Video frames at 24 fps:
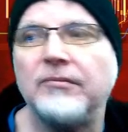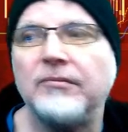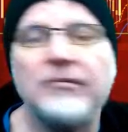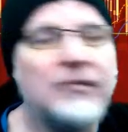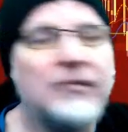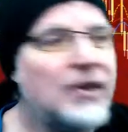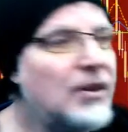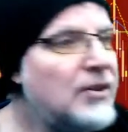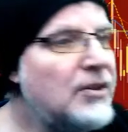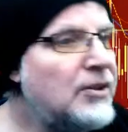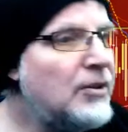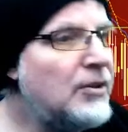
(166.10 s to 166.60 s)

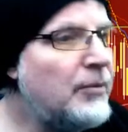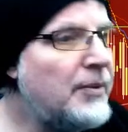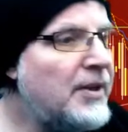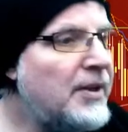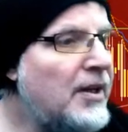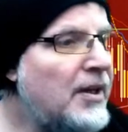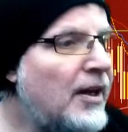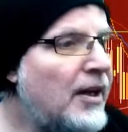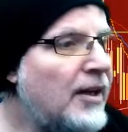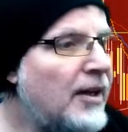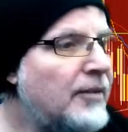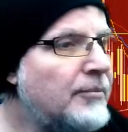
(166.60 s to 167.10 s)
Let's see what we
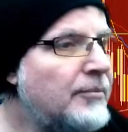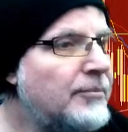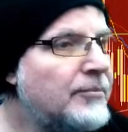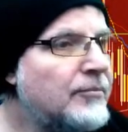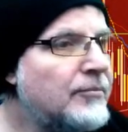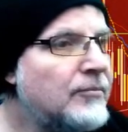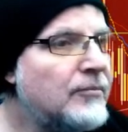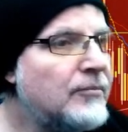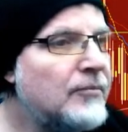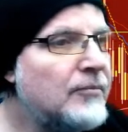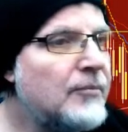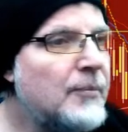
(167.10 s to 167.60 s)
got.
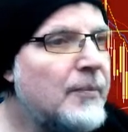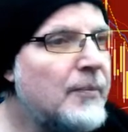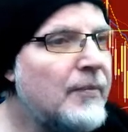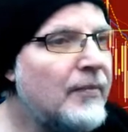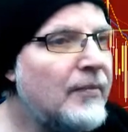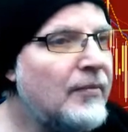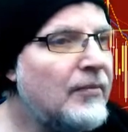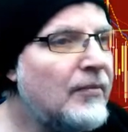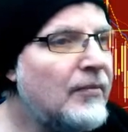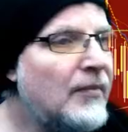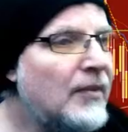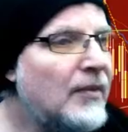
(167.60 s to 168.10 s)

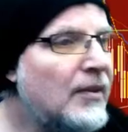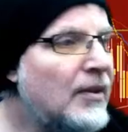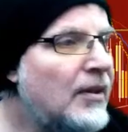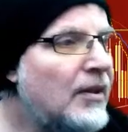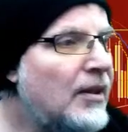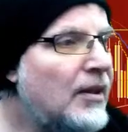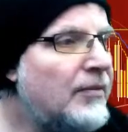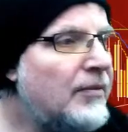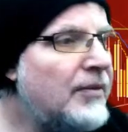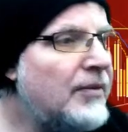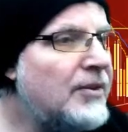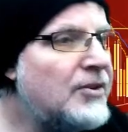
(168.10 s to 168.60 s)

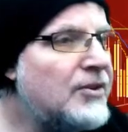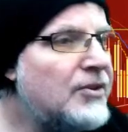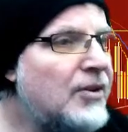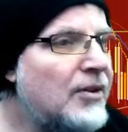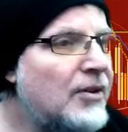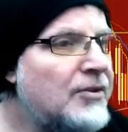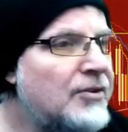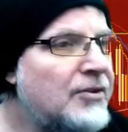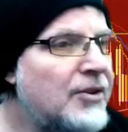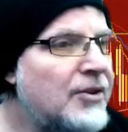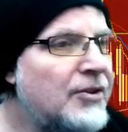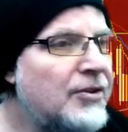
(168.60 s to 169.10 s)
If it starts
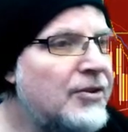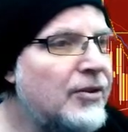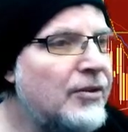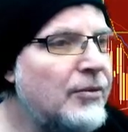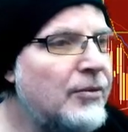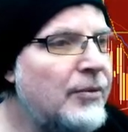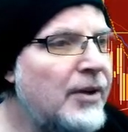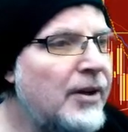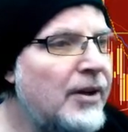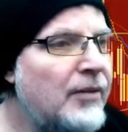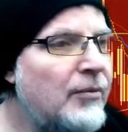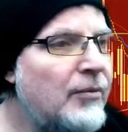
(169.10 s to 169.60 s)
to turn
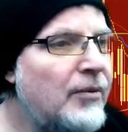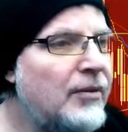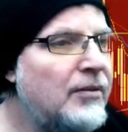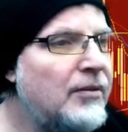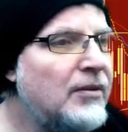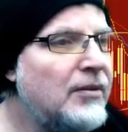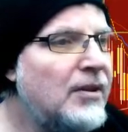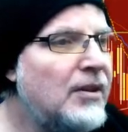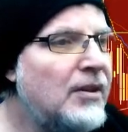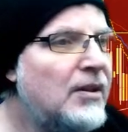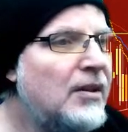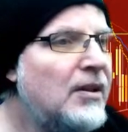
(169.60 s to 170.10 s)
red,
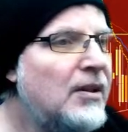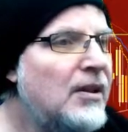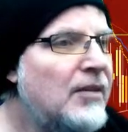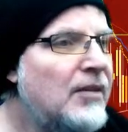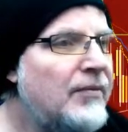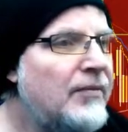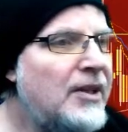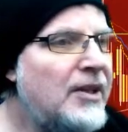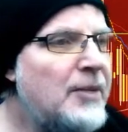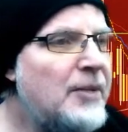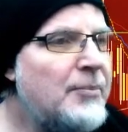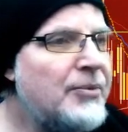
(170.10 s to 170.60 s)

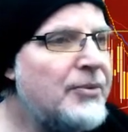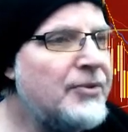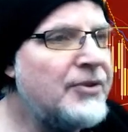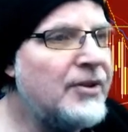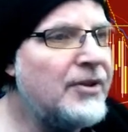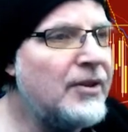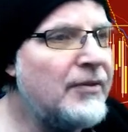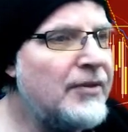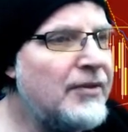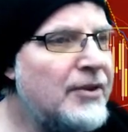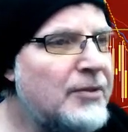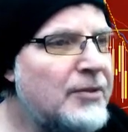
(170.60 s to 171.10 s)
50% of
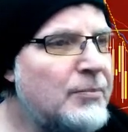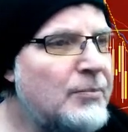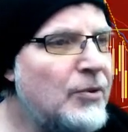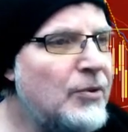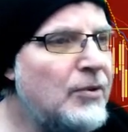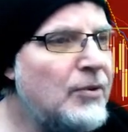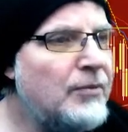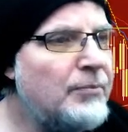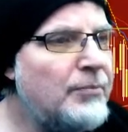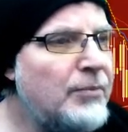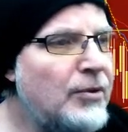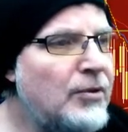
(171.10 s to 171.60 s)
this
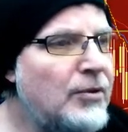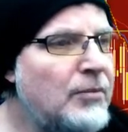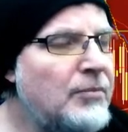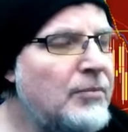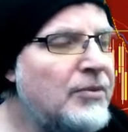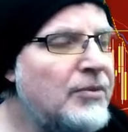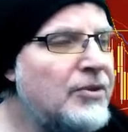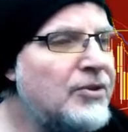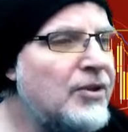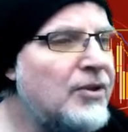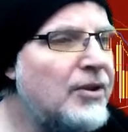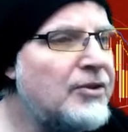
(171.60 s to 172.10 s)
move, boom,
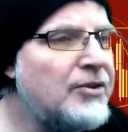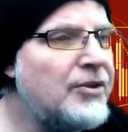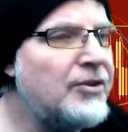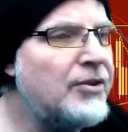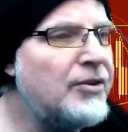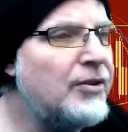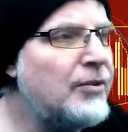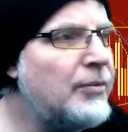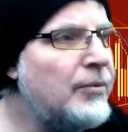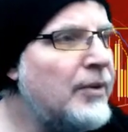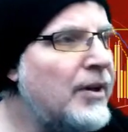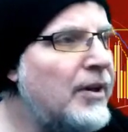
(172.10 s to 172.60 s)
start to
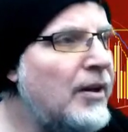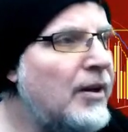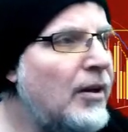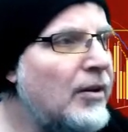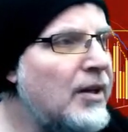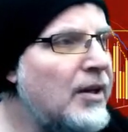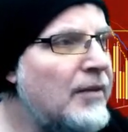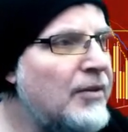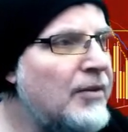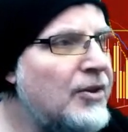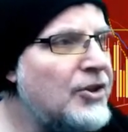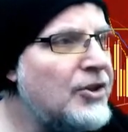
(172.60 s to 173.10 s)
turn red, I'll give
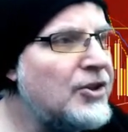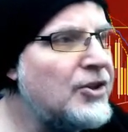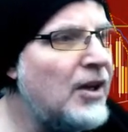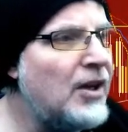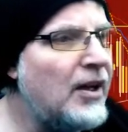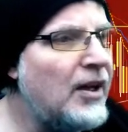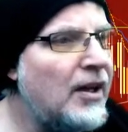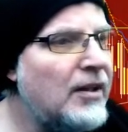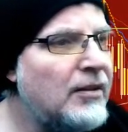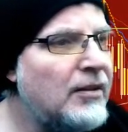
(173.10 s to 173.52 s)
it a shot.